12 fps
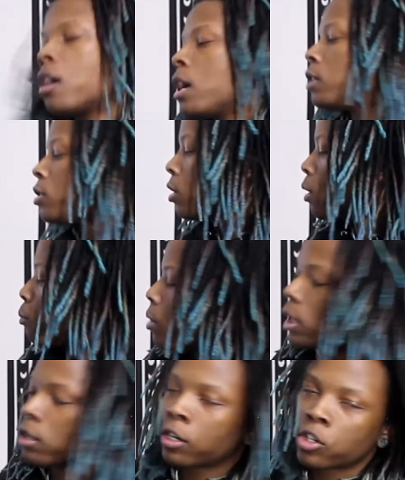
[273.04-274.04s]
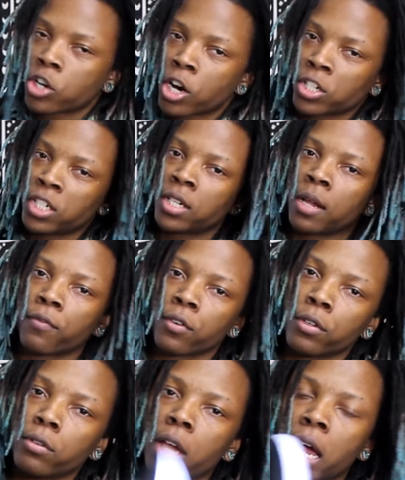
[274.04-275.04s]
Alright, so I'm probably going to charge these up for
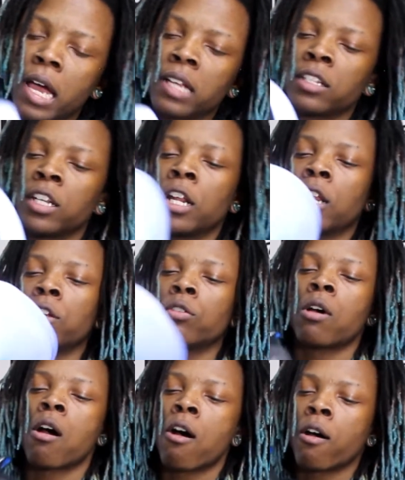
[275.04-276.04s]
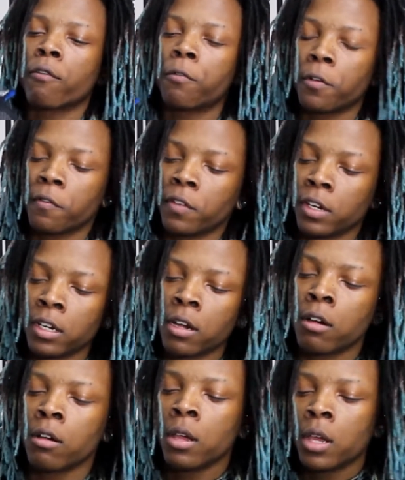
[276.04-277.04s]
you guys and then do an on-foot
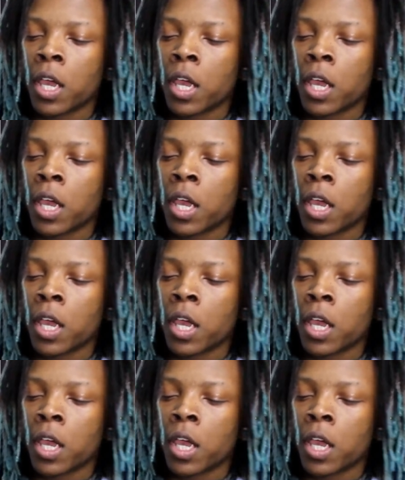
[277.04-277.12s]
video.